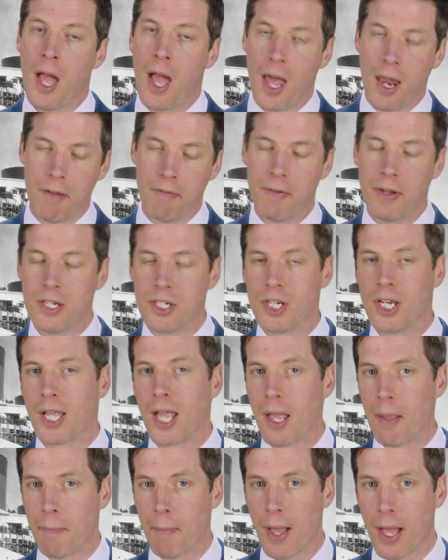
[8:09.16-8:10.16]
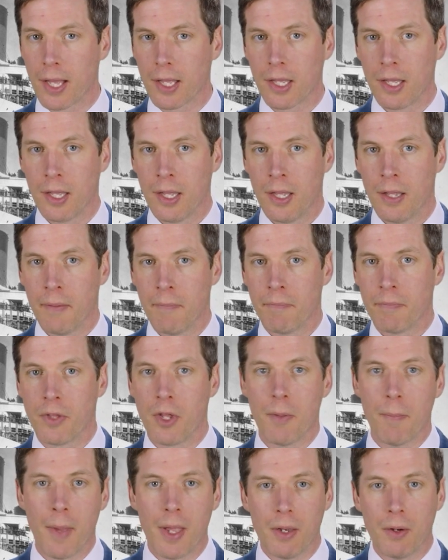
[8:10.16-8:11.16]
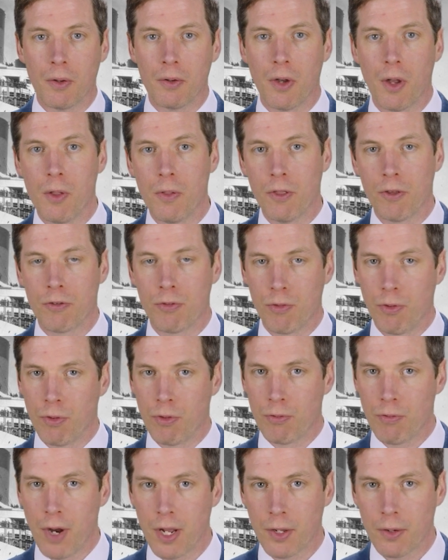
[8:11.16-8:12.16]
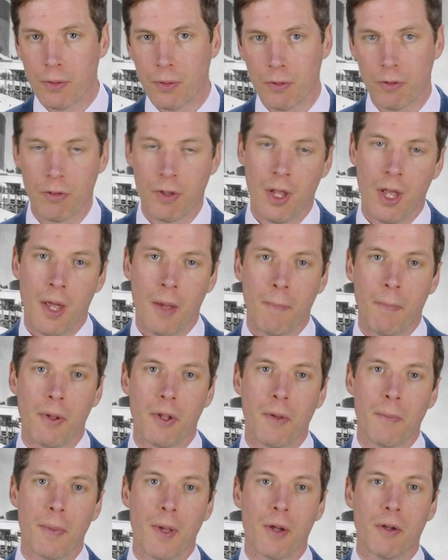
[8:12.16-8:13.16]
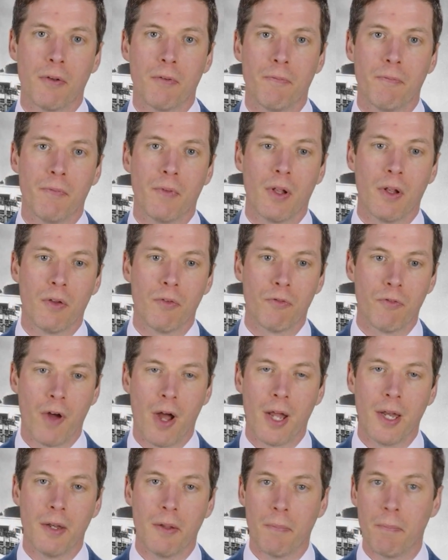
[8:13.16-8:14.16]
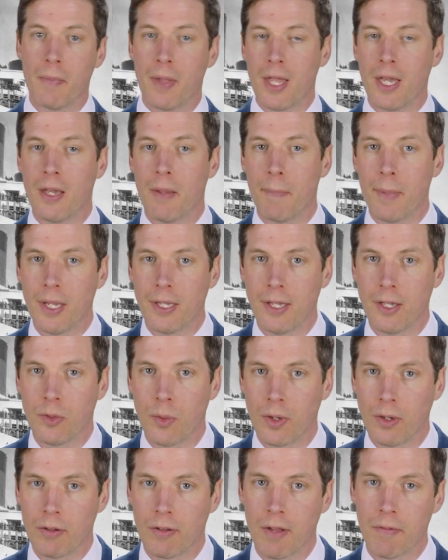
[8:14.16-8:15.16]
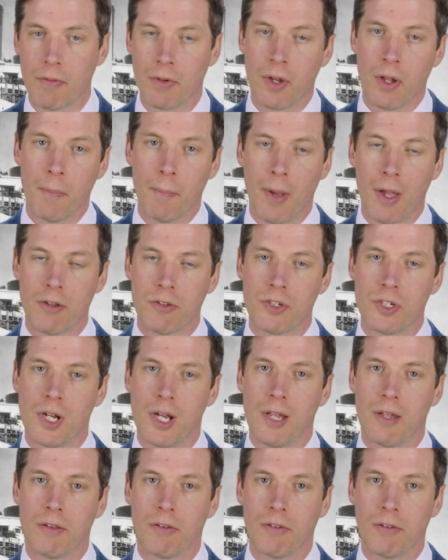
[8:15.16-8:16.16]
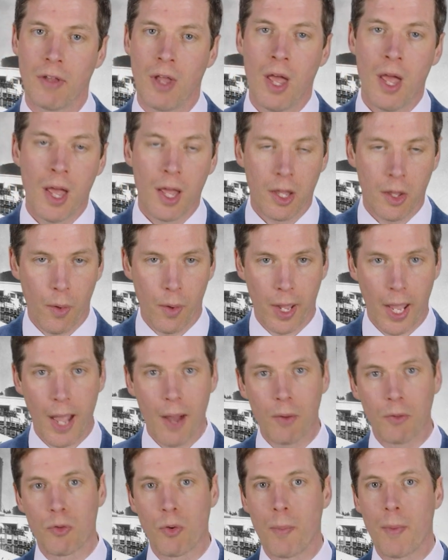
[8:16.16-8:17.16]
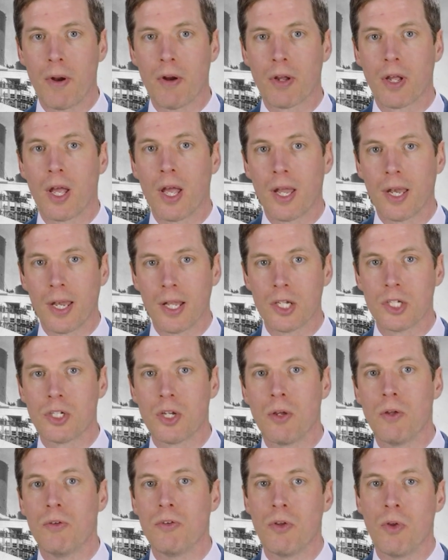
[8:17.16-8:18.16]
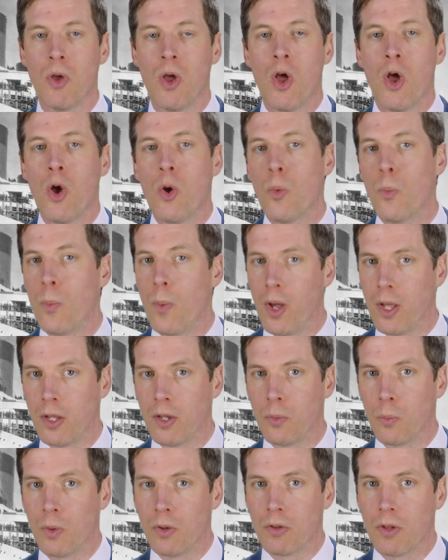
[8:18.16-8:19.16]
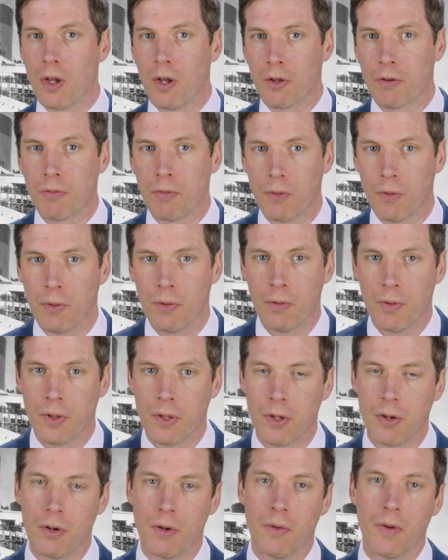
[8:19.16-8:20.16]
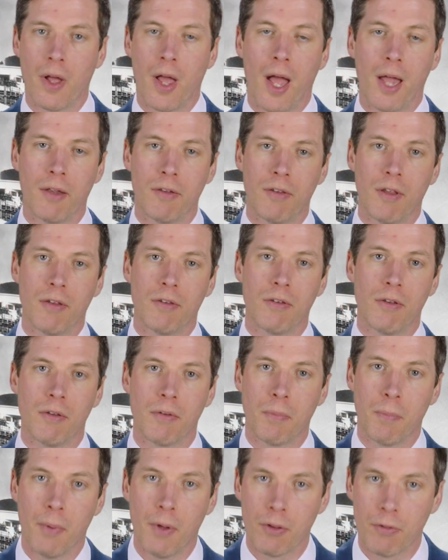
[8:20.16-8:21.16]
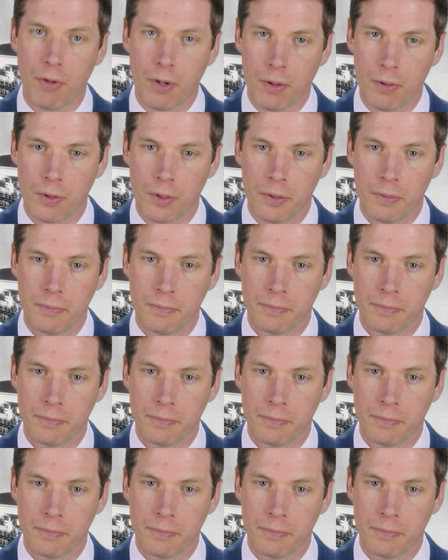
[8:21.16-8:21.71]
and eventually came back, you may not know this through the records, but you'll be able to find them in the BT27 passenger lists going out to America, and that shows you where you'd want to look for your ancestors' birth record.